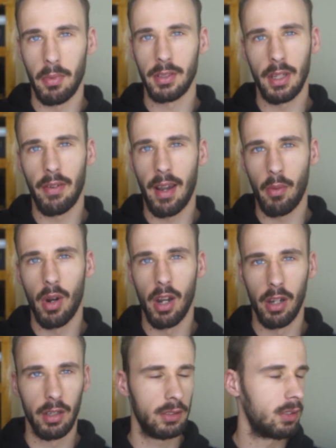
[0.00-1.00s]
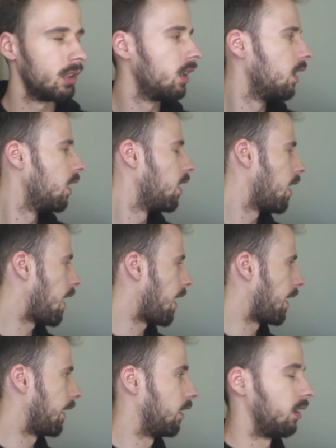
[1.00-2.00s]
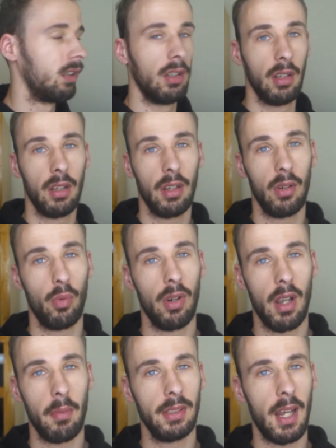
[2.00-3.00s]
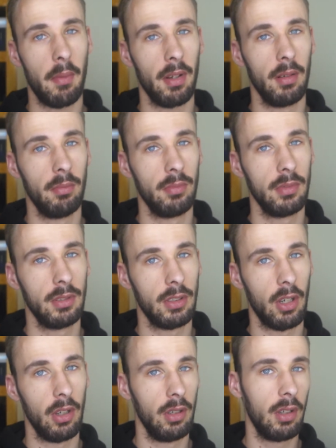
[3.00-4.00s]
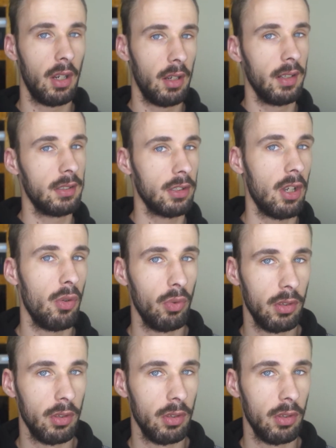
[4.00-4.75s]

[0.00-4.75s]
much how that works, and we're going to be timing them. So let's go.